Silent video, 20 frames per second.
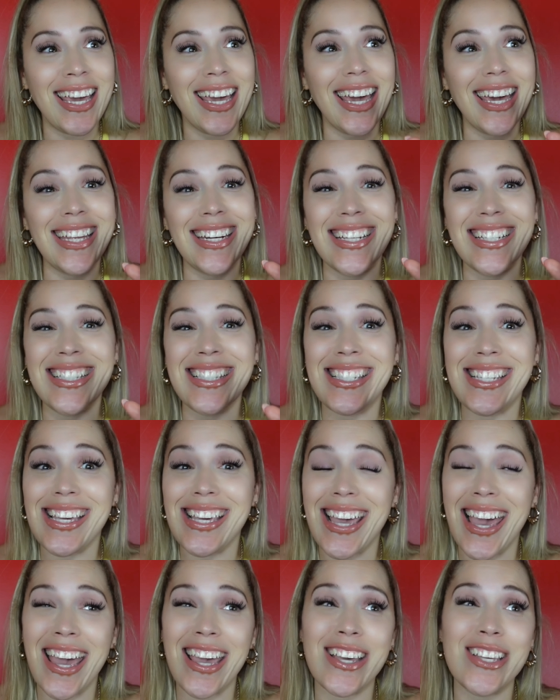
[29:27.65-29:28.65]
and the
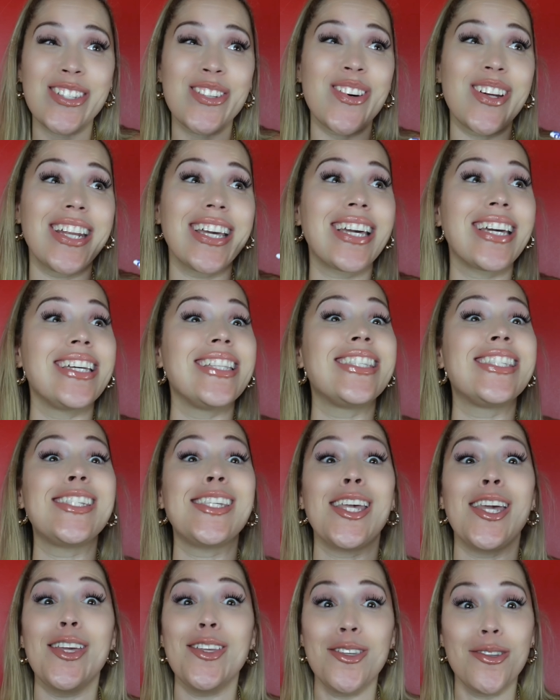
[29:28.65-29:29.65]
DA is going to
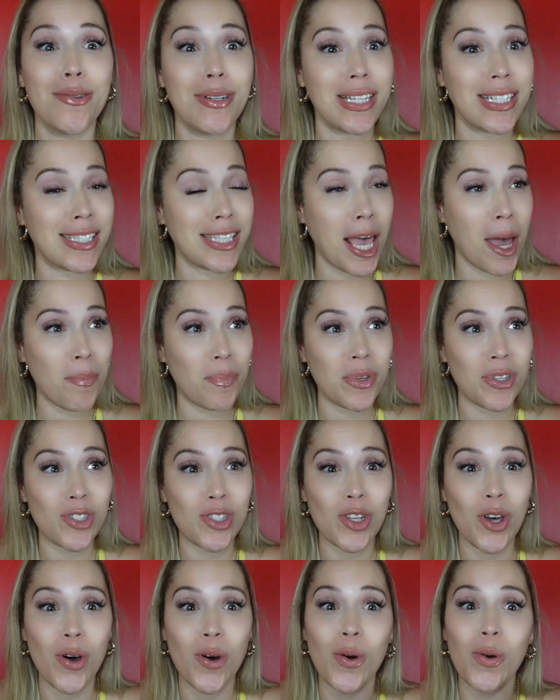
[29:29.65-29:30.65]
continue this
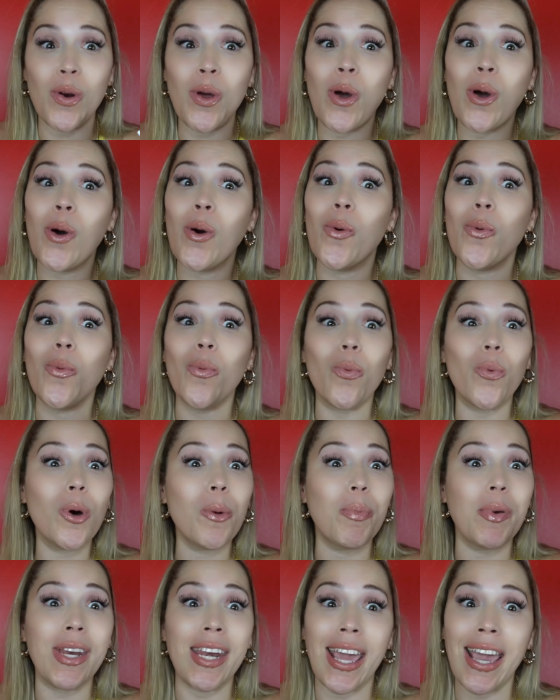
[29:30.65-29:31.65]
episode
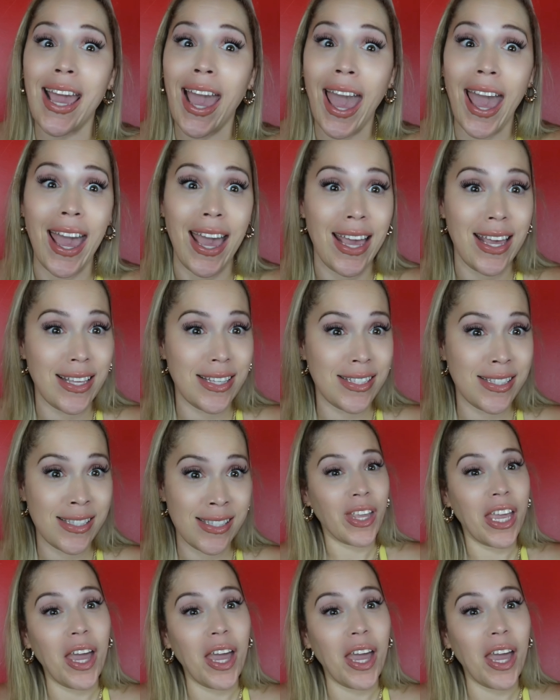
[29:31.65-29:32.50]
whooping their ass?